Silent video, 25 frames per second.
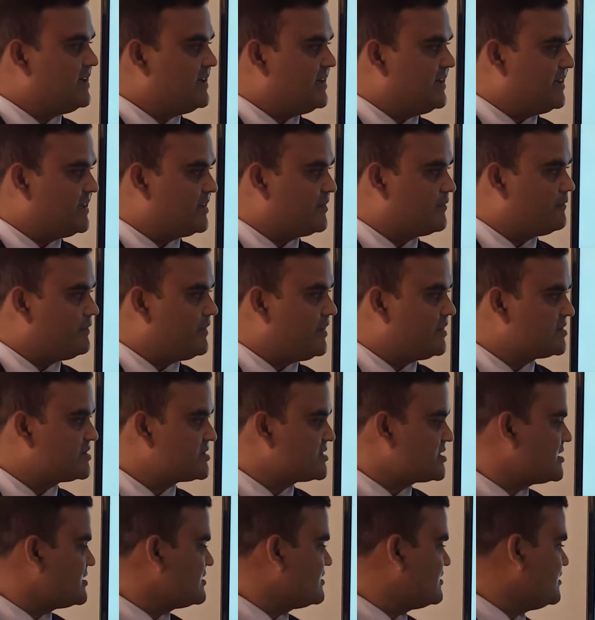and
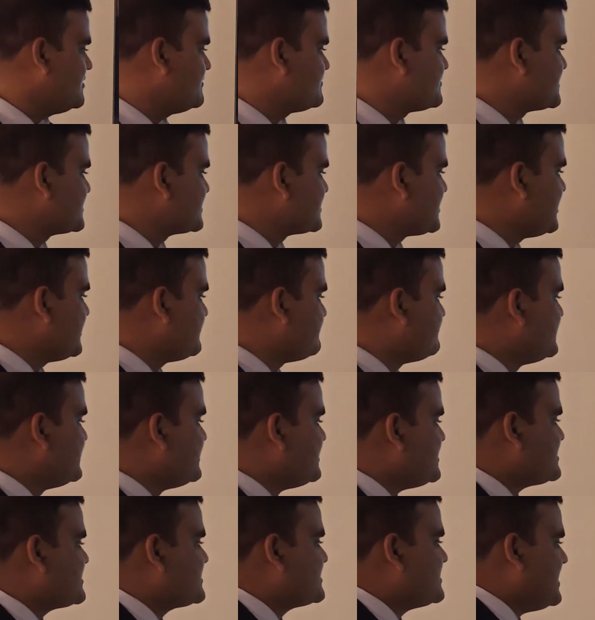function of sleep
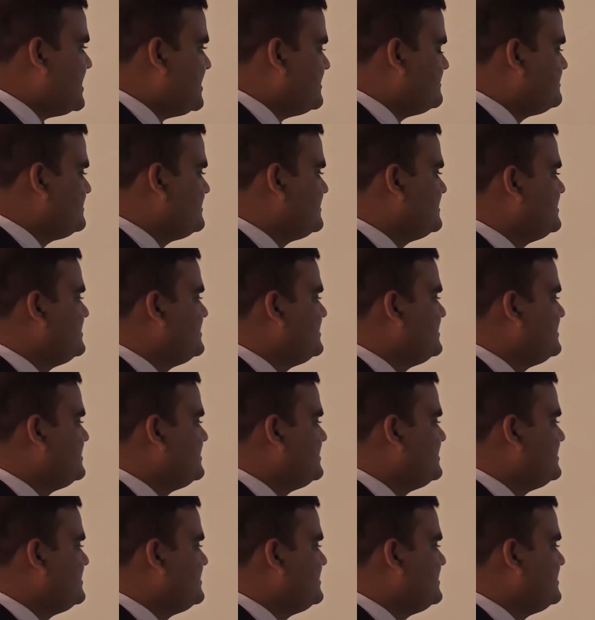itself.